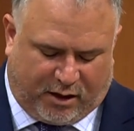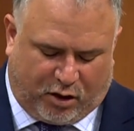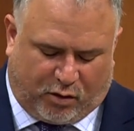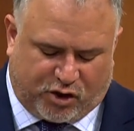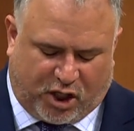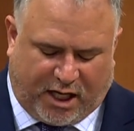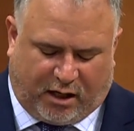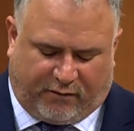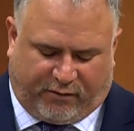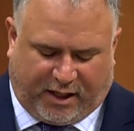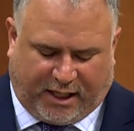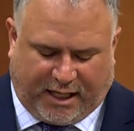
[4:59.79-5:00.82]
negotiator
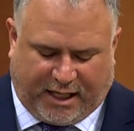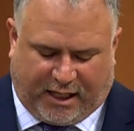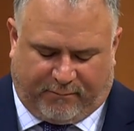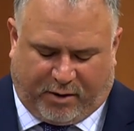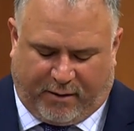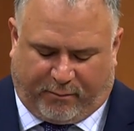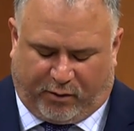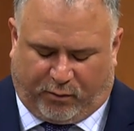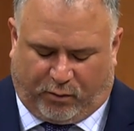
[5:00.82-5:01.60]
for the Canadian Paper